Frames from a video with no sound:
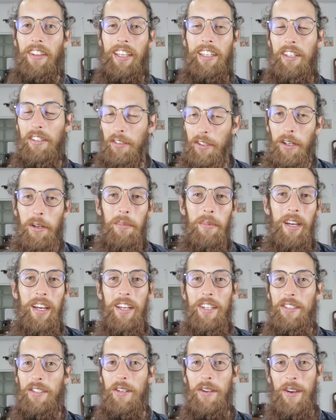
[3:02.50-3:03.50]
like a group
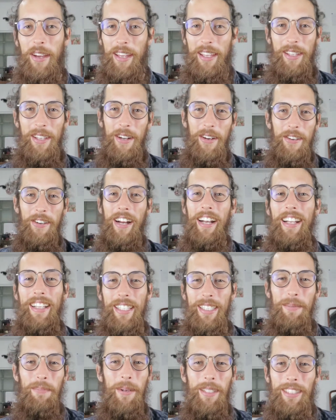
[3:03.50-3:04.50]
doing, creating
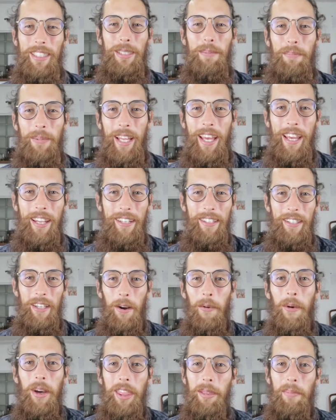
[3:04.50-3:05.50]
this business plan,
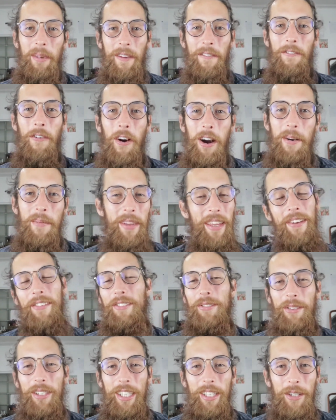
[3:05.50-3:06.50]
with me, for me. It
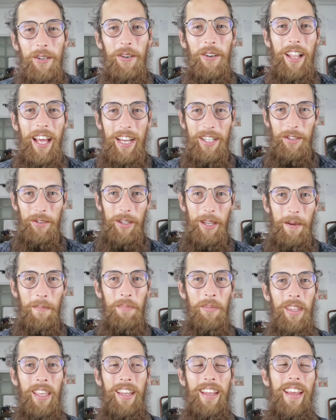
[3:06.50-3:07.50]
was really cool actually.
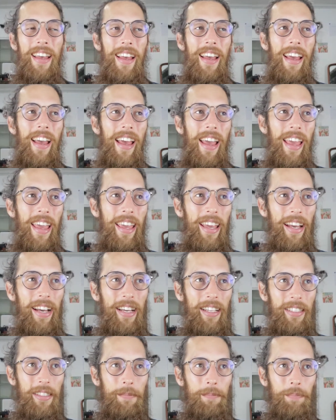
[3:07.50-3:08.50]

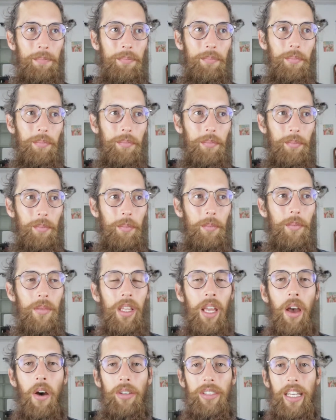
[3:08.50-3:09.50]
And
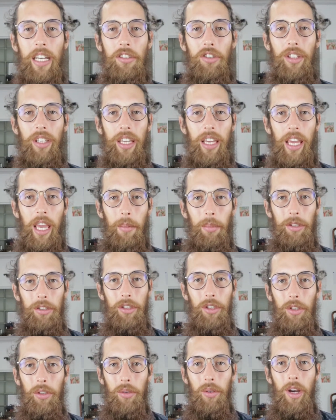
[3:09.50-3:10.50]
I was actually able
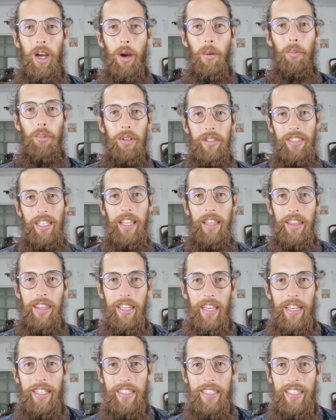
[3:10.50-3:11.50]
to present
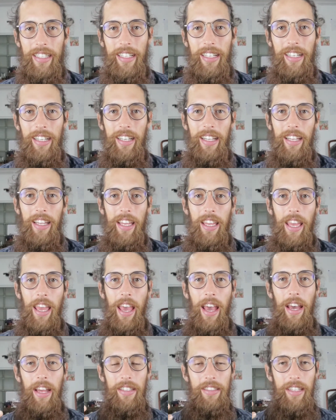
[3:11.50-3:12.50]
the idea
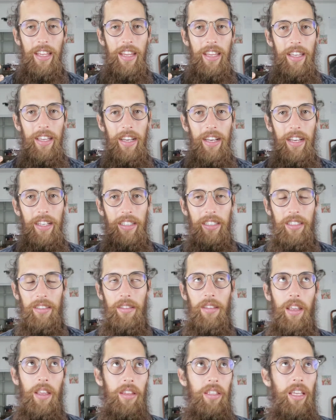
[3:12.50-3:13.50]
at a
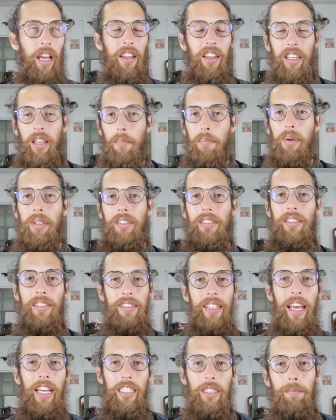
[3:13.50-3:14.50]
kind of like a
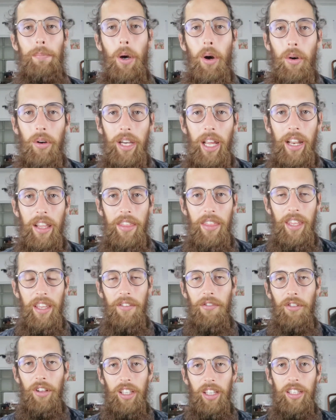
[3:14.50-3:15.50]
business expo kind of
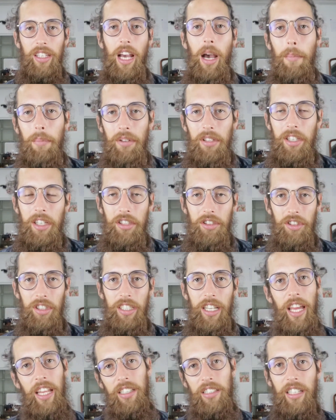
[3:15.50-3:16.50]
thing for like a
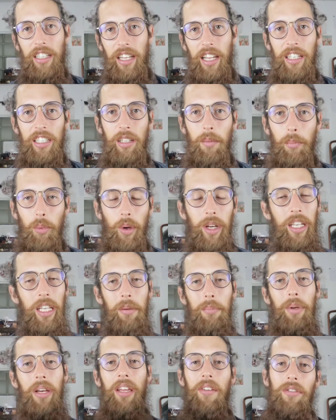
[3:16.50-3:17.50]
competition, and didn't end up
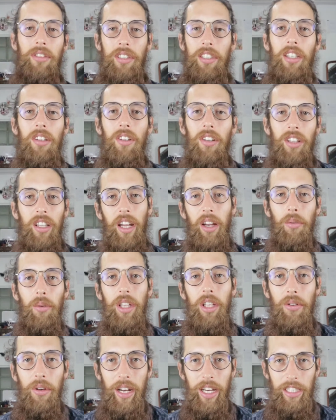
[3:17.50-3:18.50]
winning, but it was still like
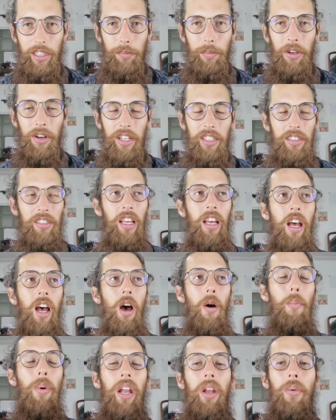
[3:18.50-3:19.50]
really great experience.
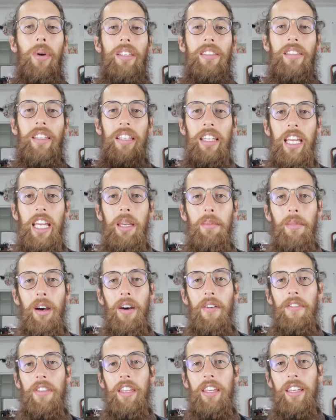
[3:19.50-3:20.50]
But anyways, the name
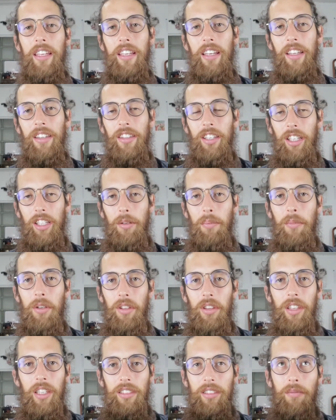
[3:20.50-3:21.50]
of
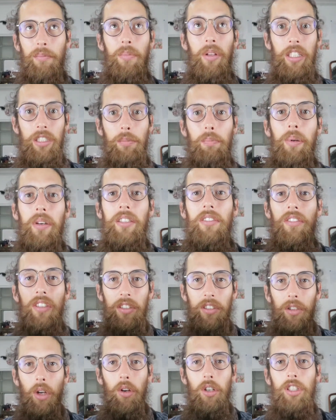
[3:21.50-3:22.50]
this
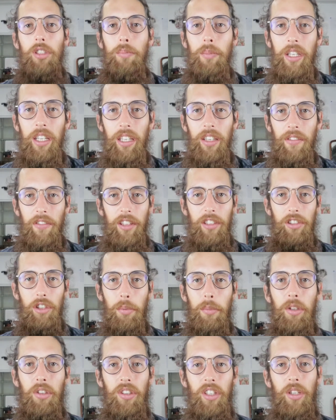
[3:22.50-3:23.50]
business, so to speak, of this
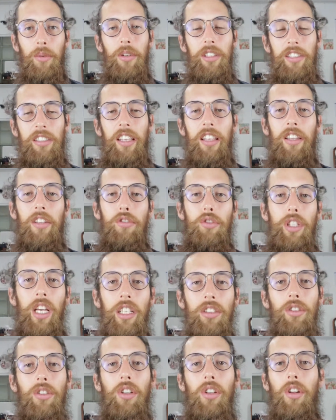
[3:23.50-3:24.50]
community was the
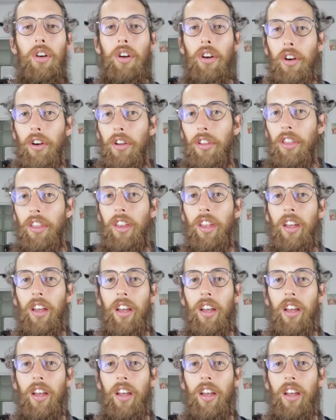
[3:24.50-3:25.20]
Gentle Earth